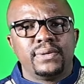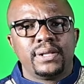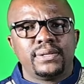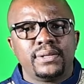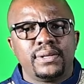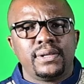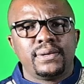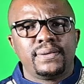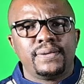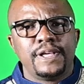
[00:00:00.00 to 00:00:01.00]

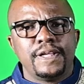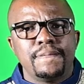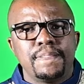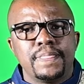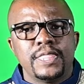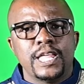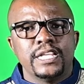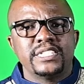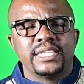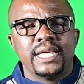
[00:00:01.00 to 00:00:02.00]
and
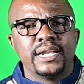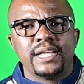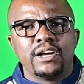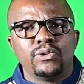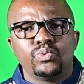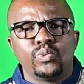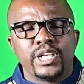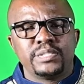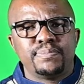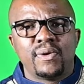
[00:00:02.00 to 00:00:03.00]
his area
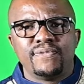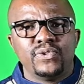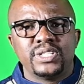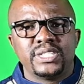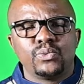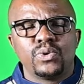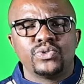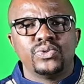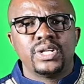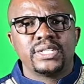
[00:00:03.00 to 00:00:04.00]
where he's powerful is in
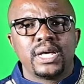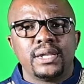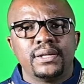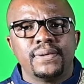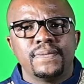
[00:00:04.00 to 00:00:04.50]
KwaZulu-Natal.